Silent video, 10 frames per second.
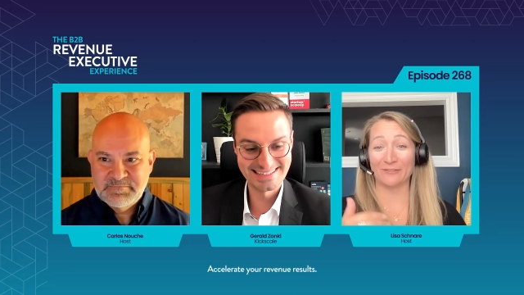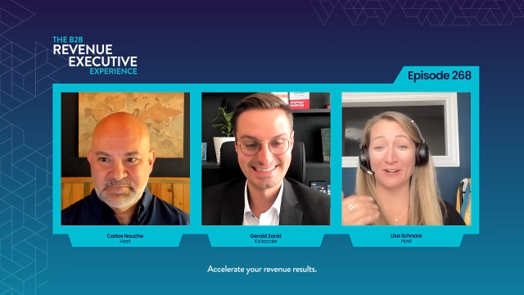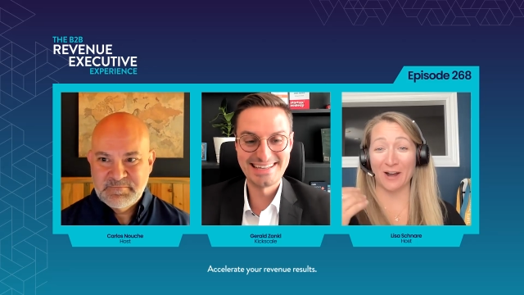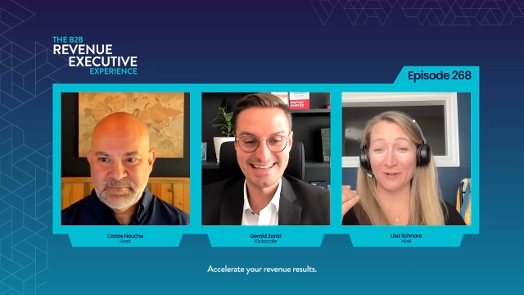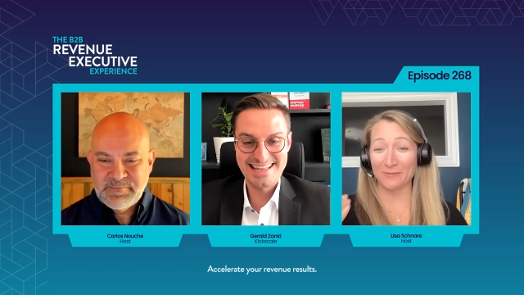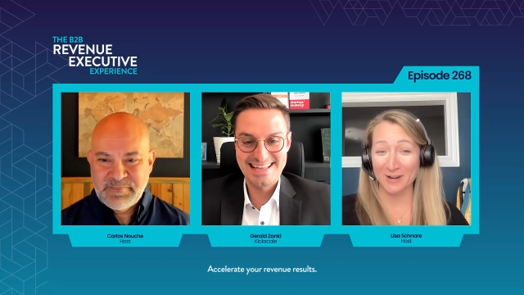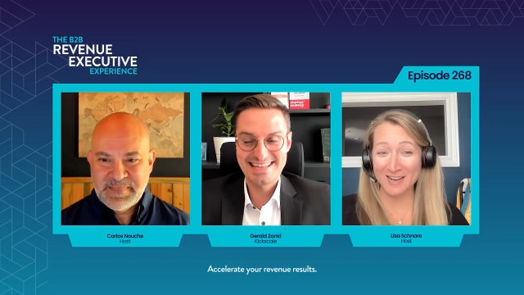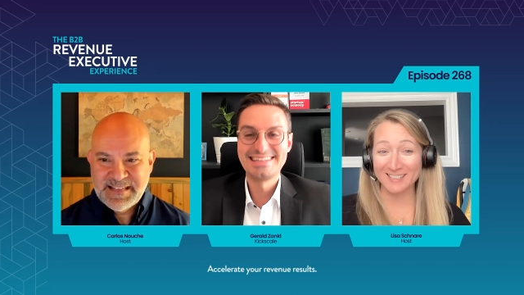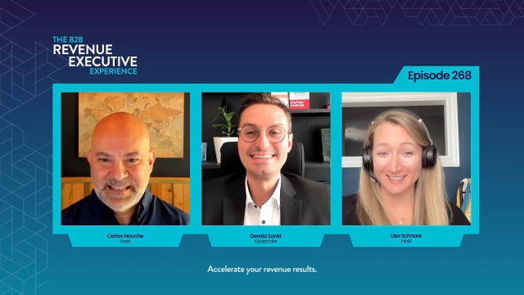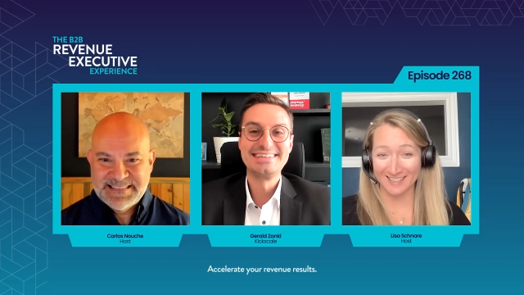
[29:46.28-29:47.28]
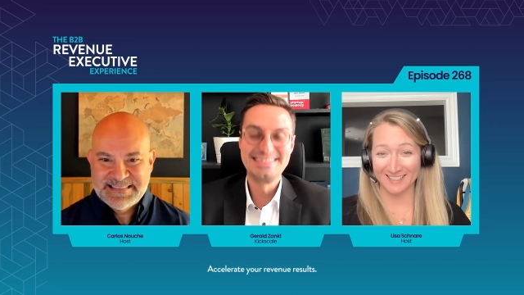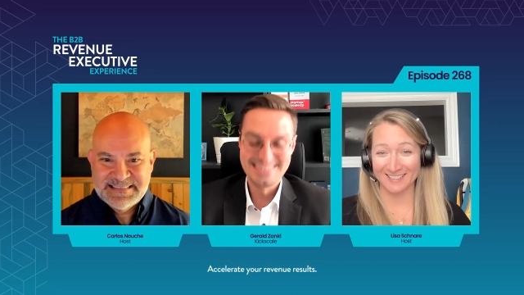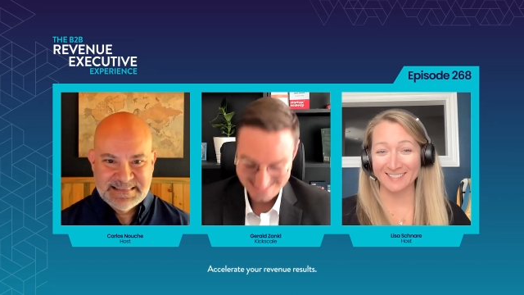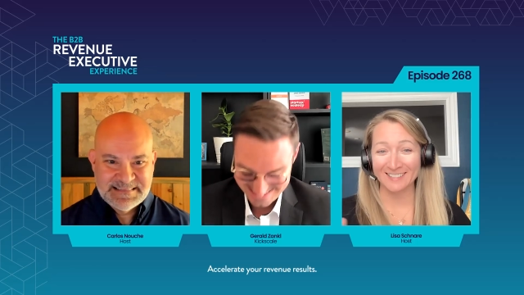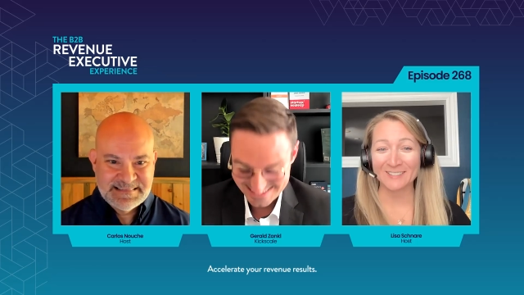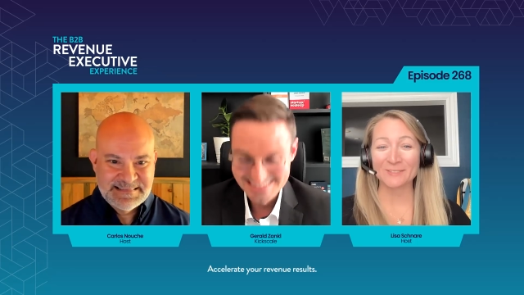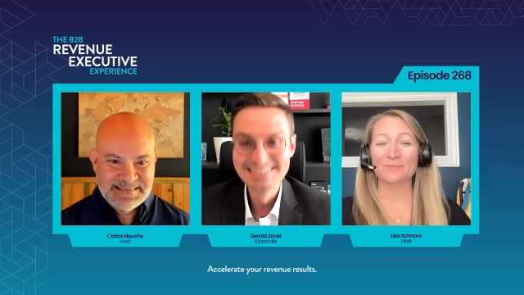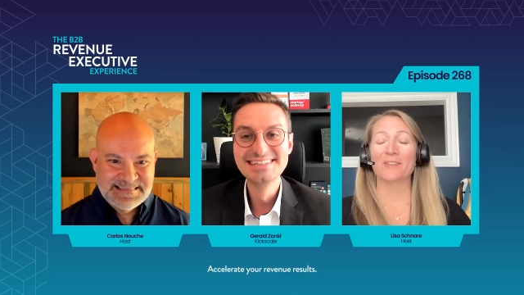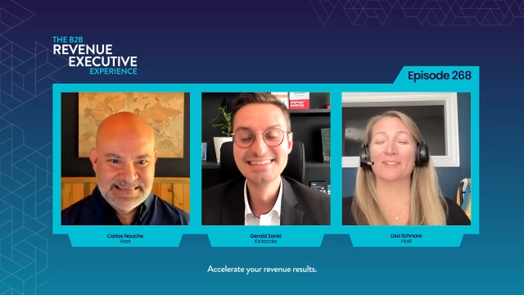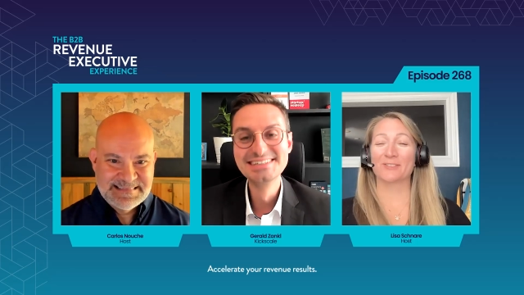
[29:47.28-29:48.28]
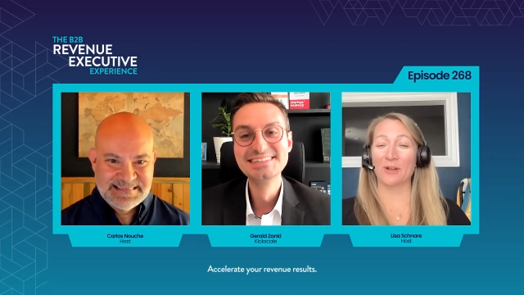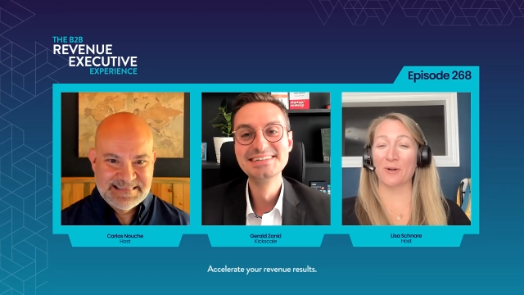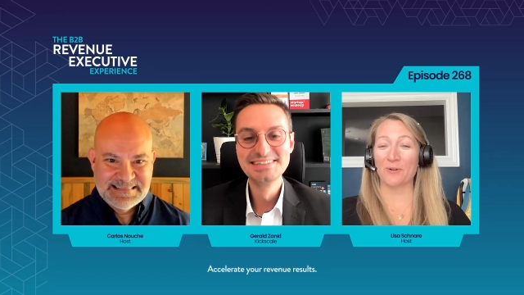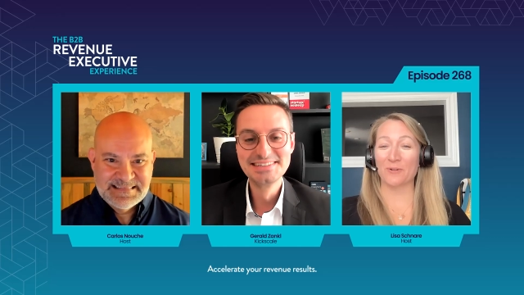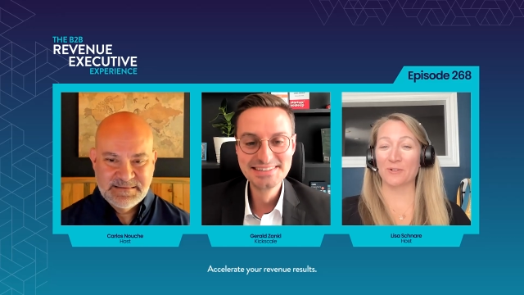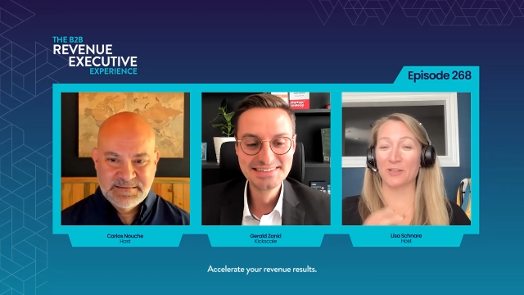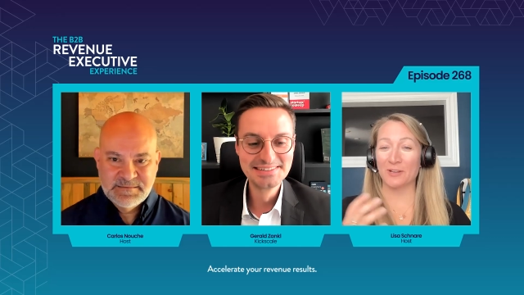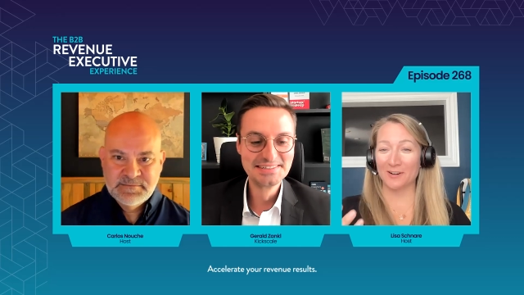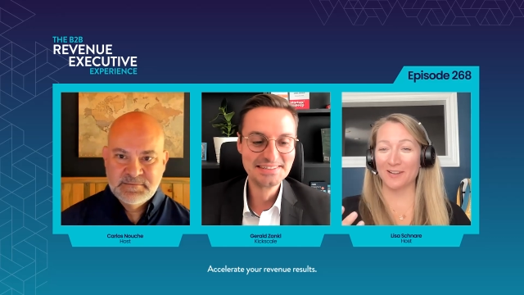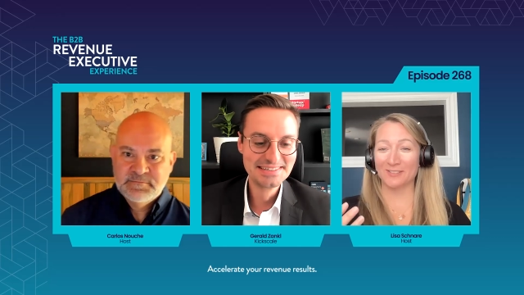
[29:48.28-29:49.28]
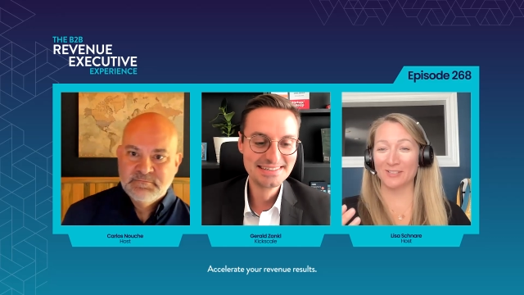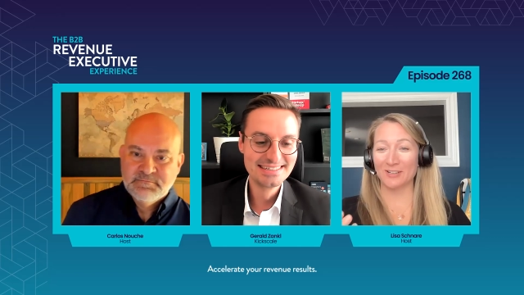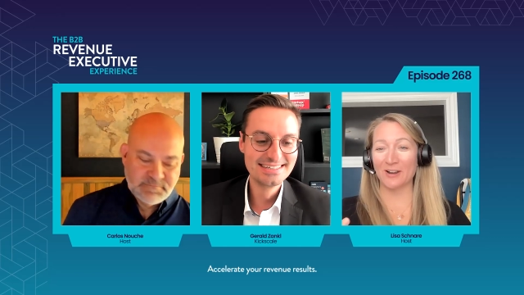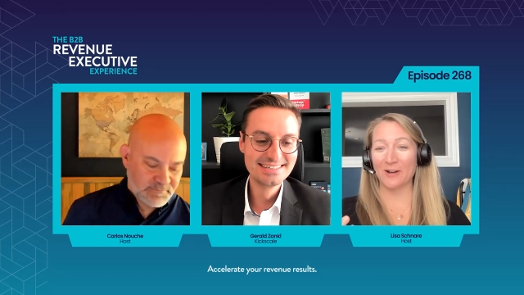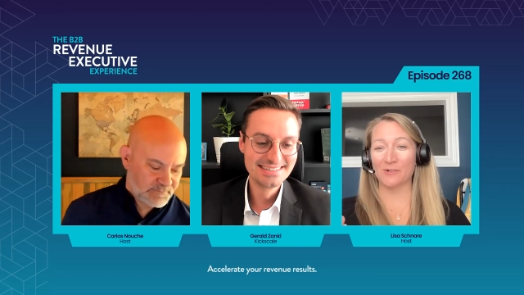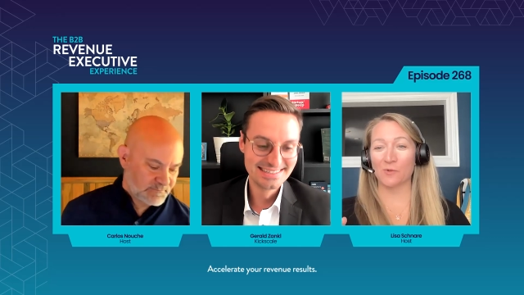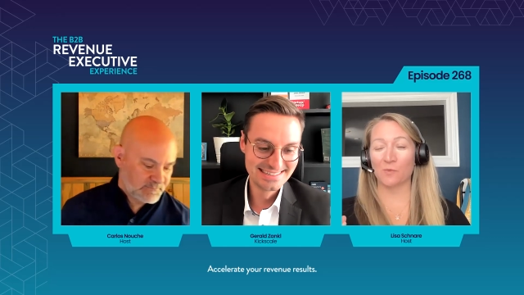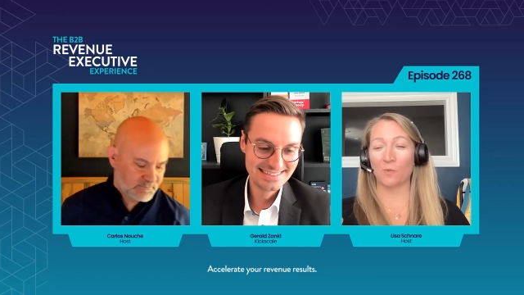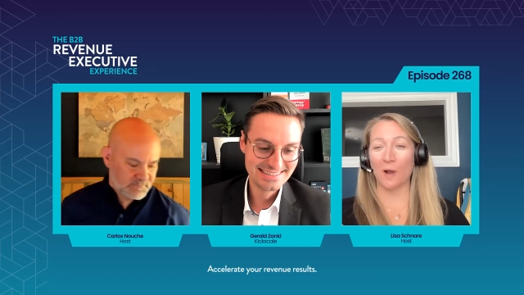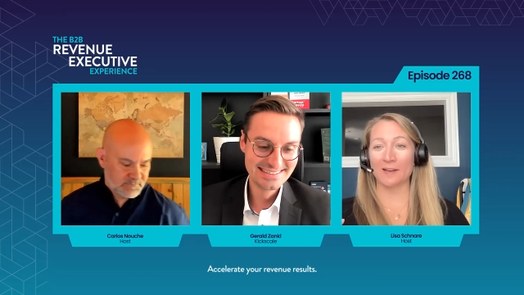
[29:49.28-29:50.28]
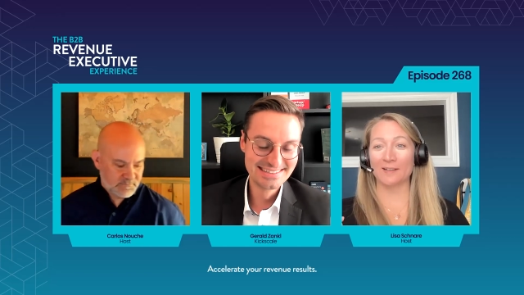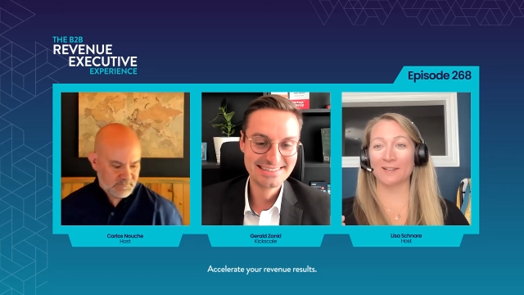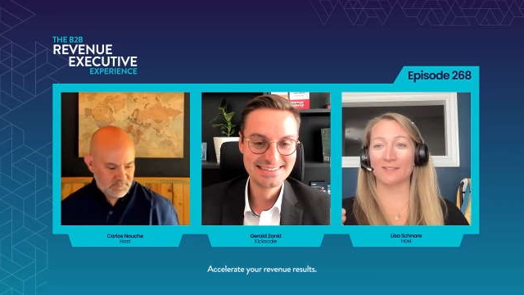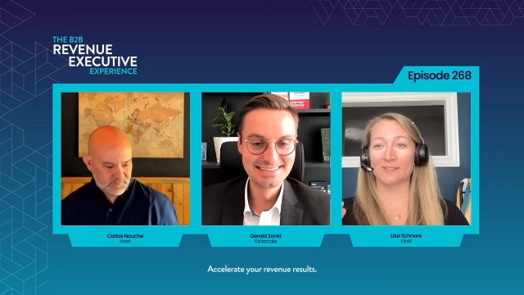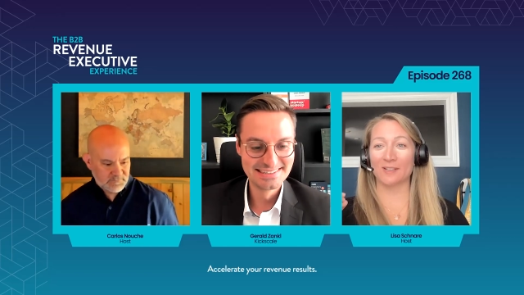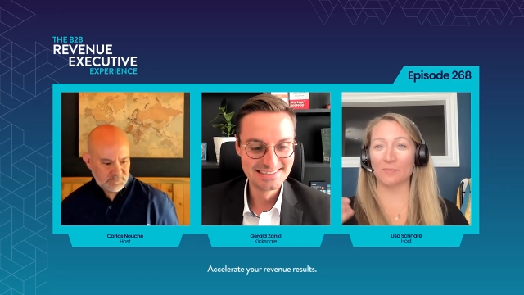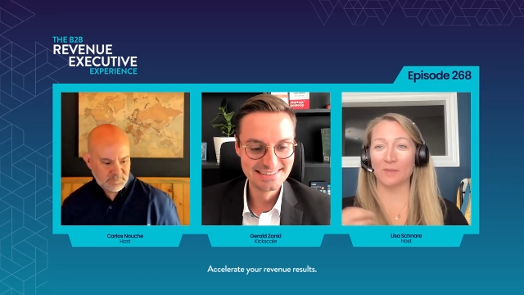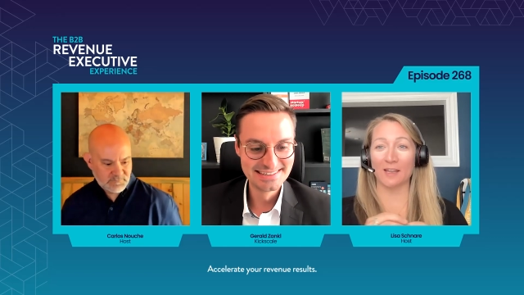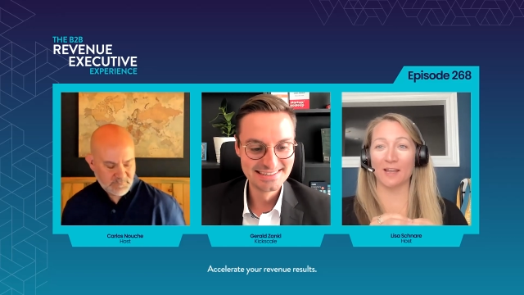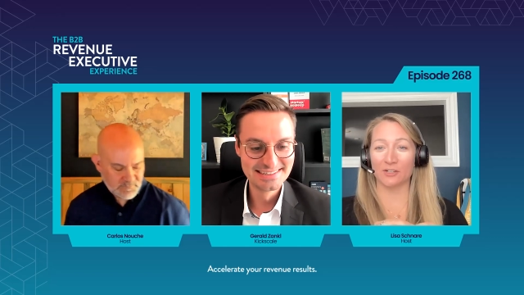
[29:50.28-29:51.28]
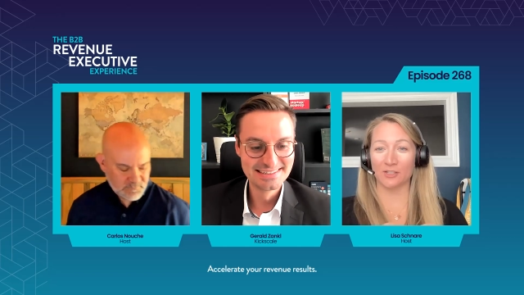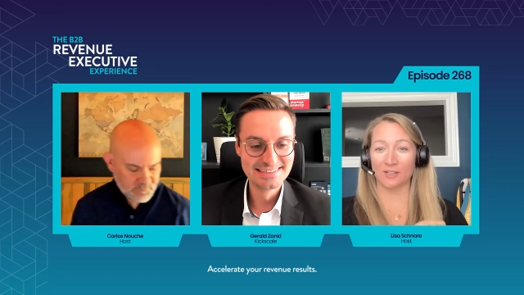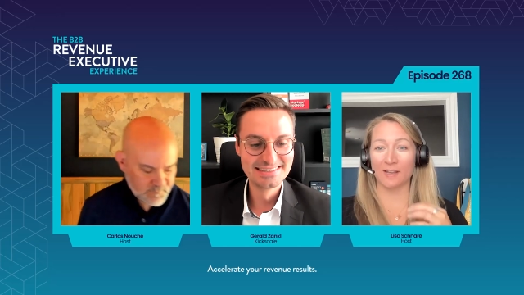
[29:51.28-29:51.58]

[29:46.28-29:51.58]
Speaker 1: if not weekly. So, curious to know when something actually